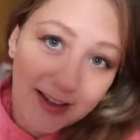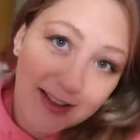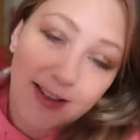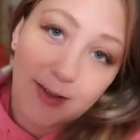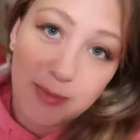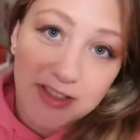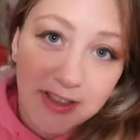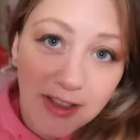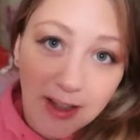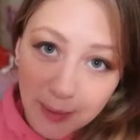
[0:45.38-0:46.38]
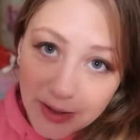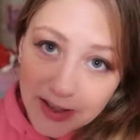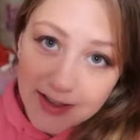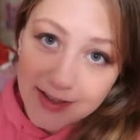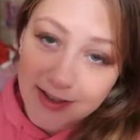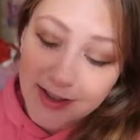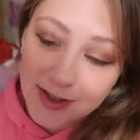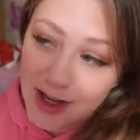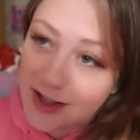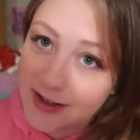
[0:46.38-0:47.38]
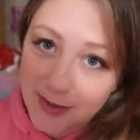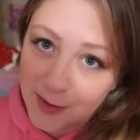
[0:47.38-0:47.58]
And little Miss Chloe is just